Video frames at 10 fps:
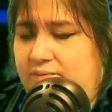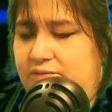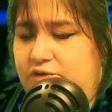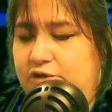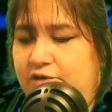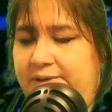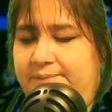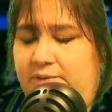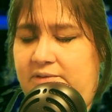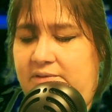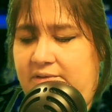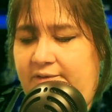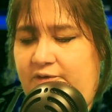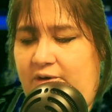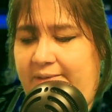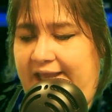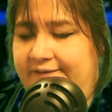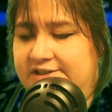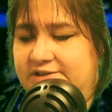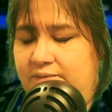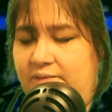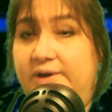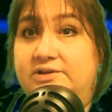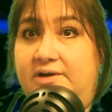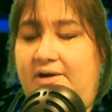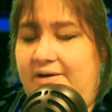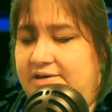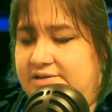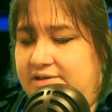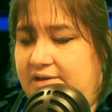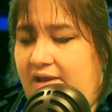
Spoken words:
two people from Avis Rental Cars